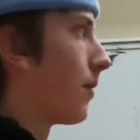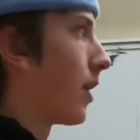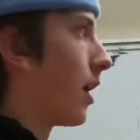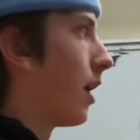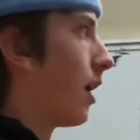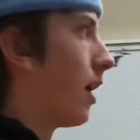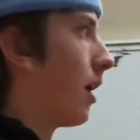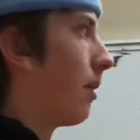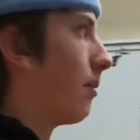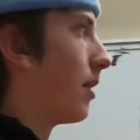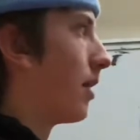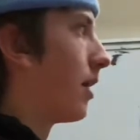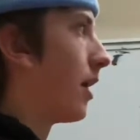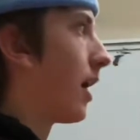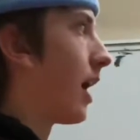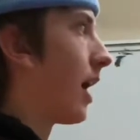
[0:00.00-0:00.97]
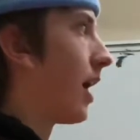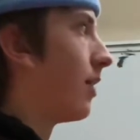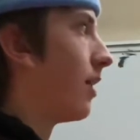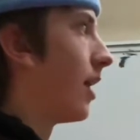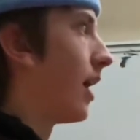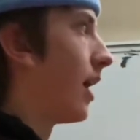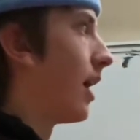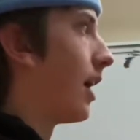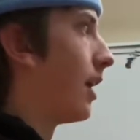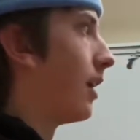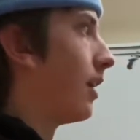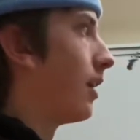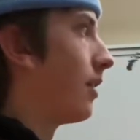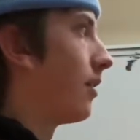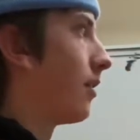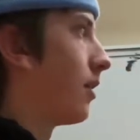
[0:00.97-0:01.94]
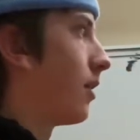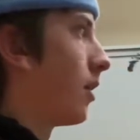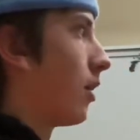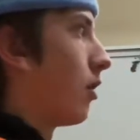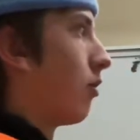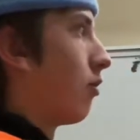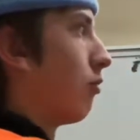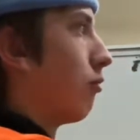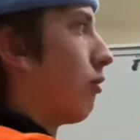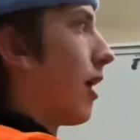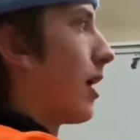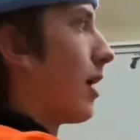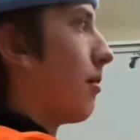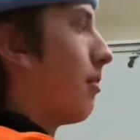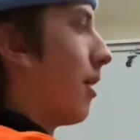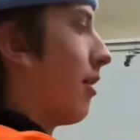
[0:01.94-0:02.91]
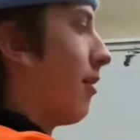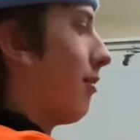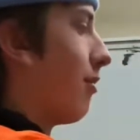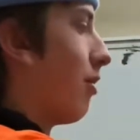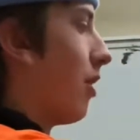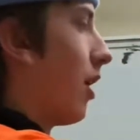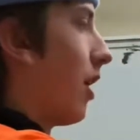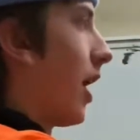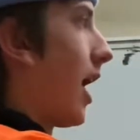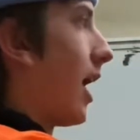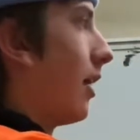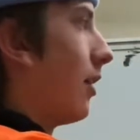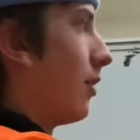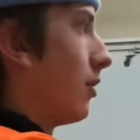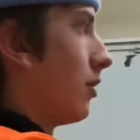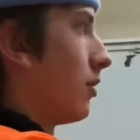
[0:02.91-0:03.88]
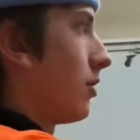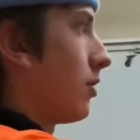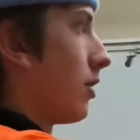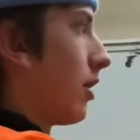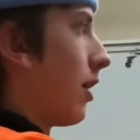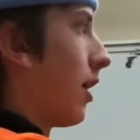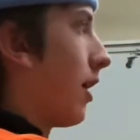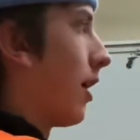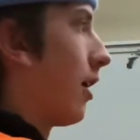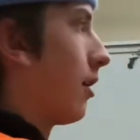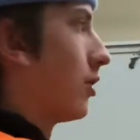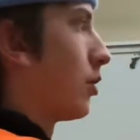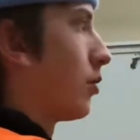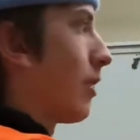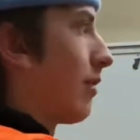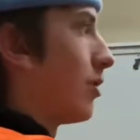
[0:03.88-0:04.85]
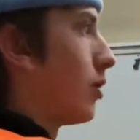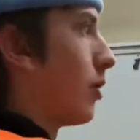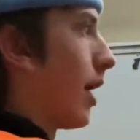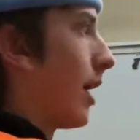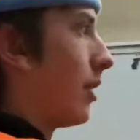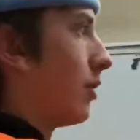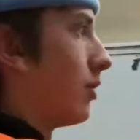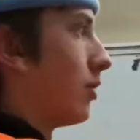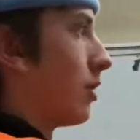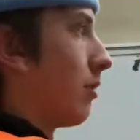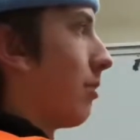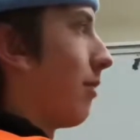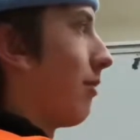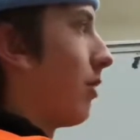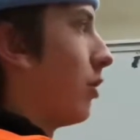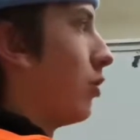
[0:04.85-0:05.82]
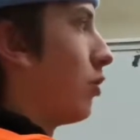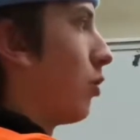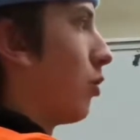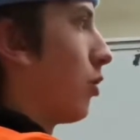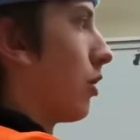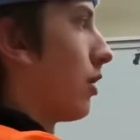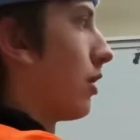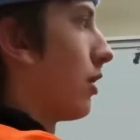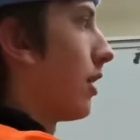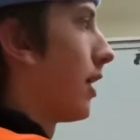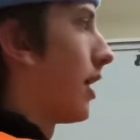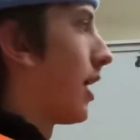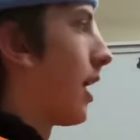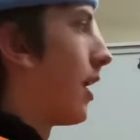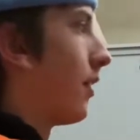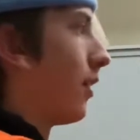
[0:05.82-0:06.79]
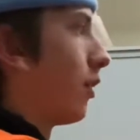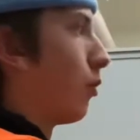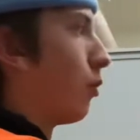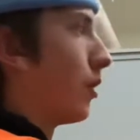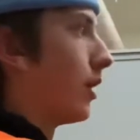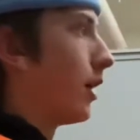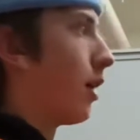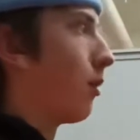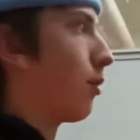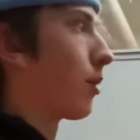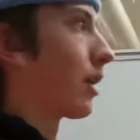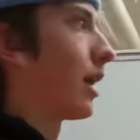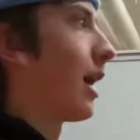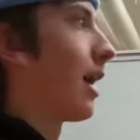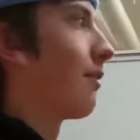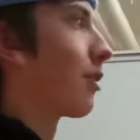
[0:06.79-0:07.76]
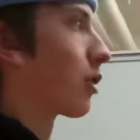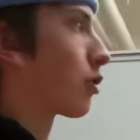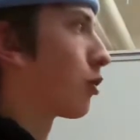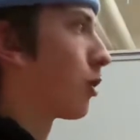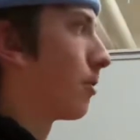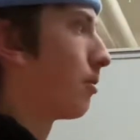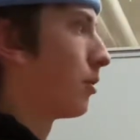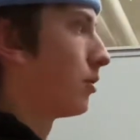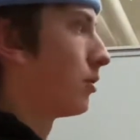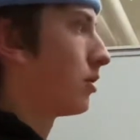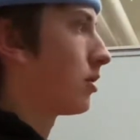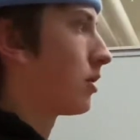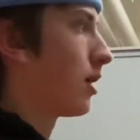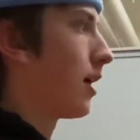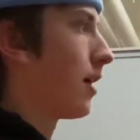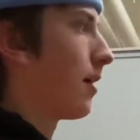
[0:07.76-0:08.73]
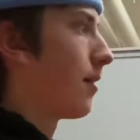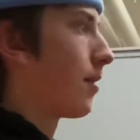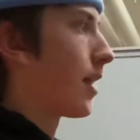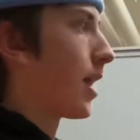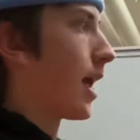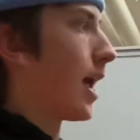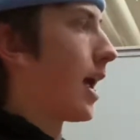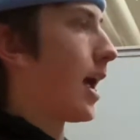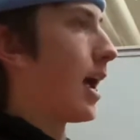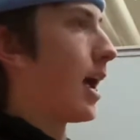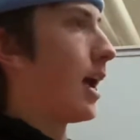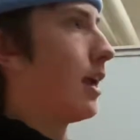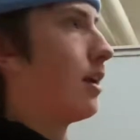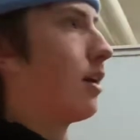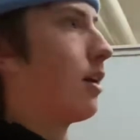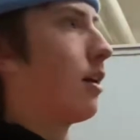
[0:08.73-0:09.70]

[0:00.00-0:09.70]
And then right above the headers, so we have two headers above the door. And then the window, we're gonna have our cripples, and